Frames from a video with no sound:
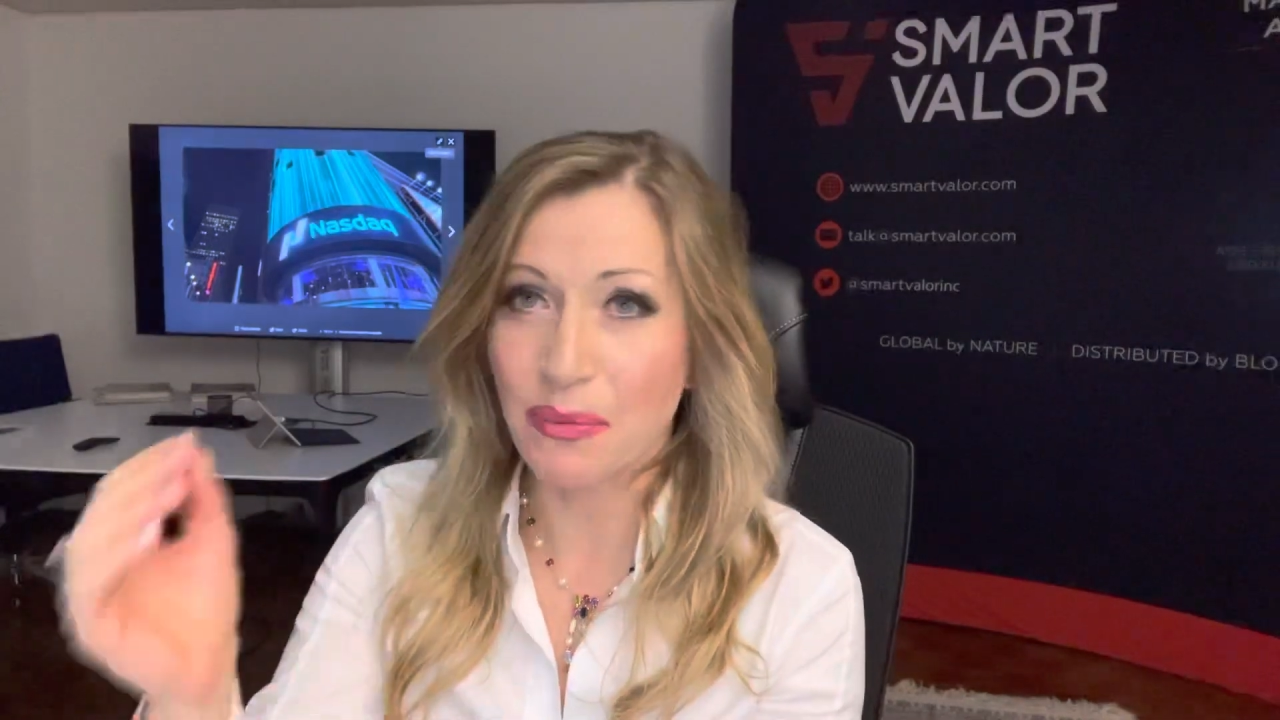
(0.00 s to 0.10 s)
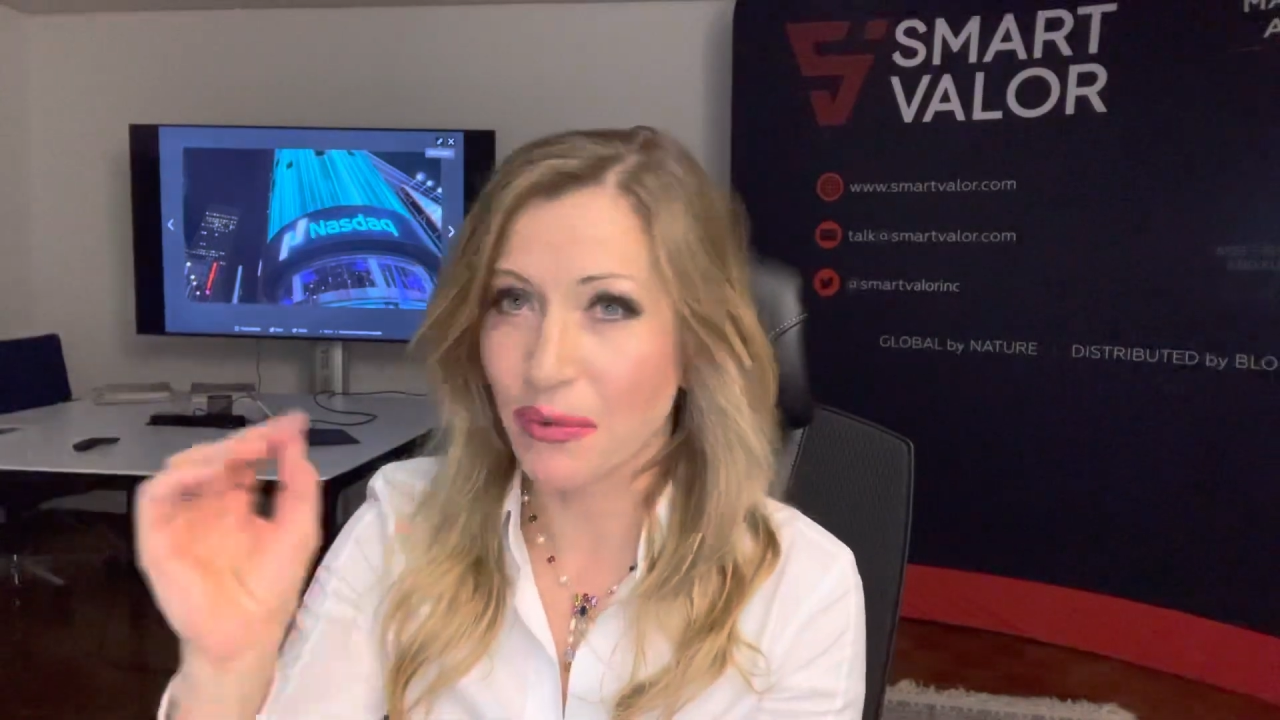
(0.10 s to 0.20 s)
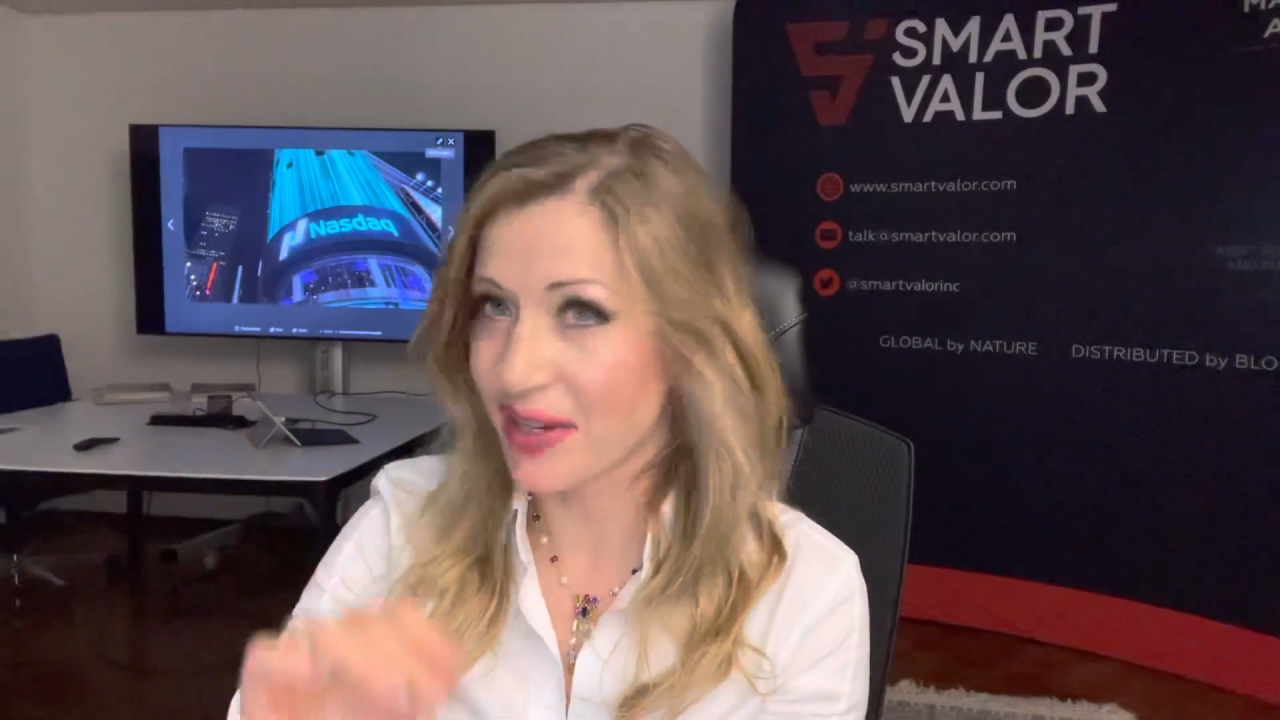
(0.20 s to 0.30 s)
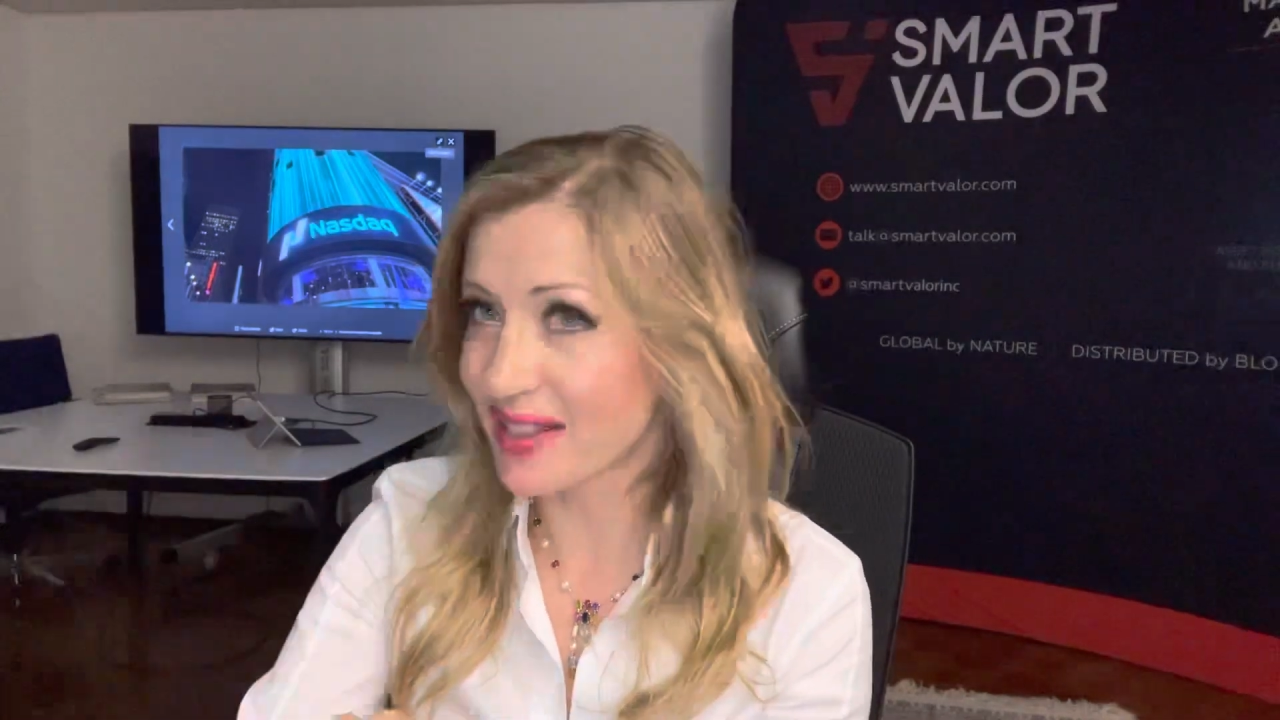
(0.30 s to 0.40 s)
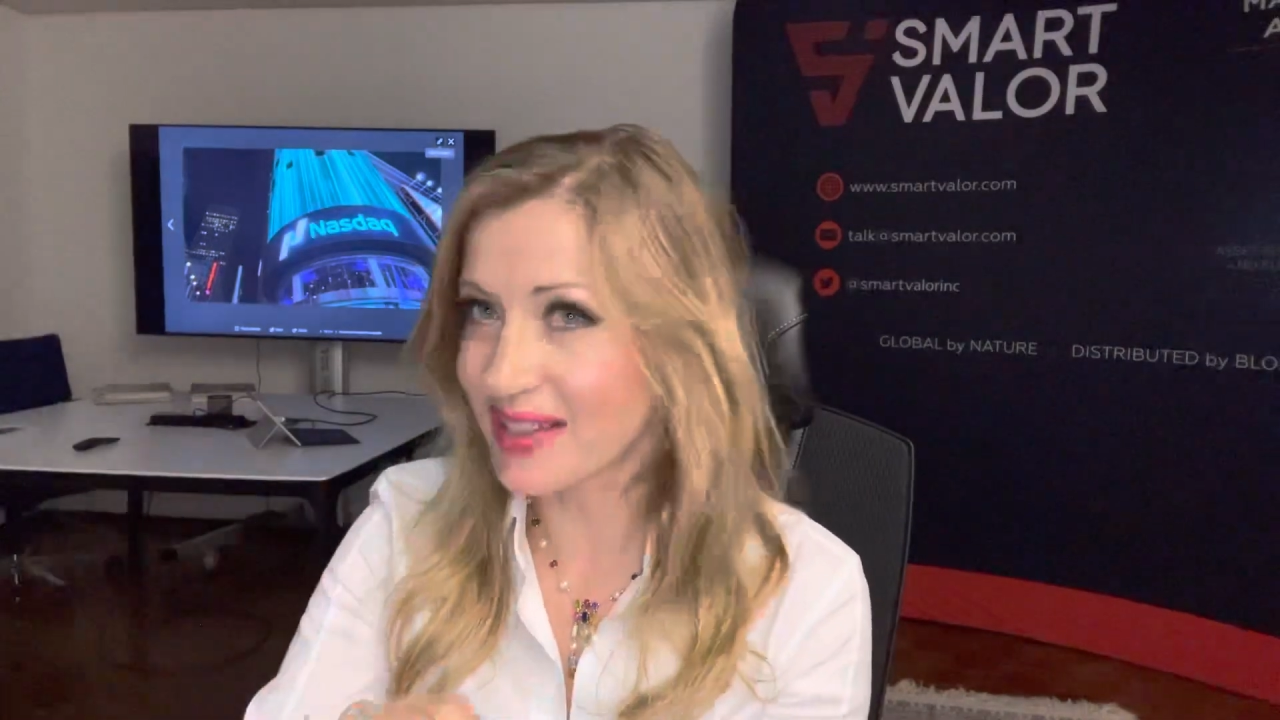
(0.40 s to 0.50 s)

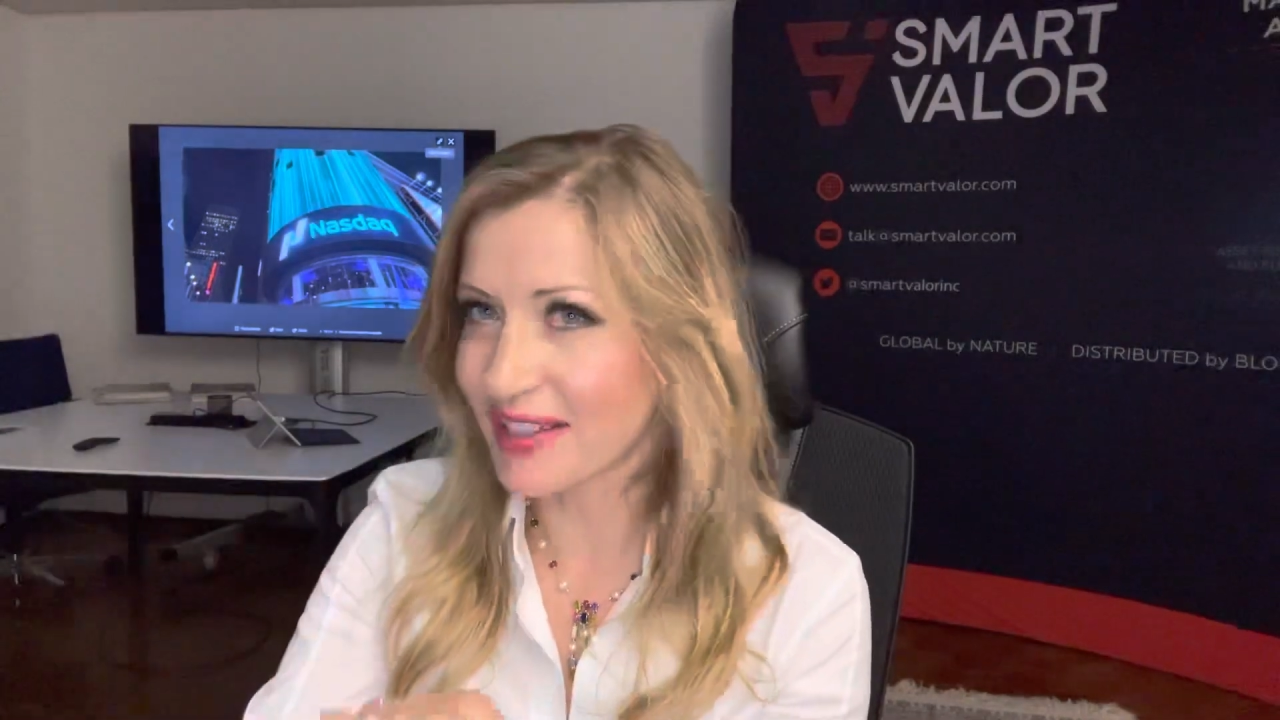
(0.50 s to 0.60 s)
printed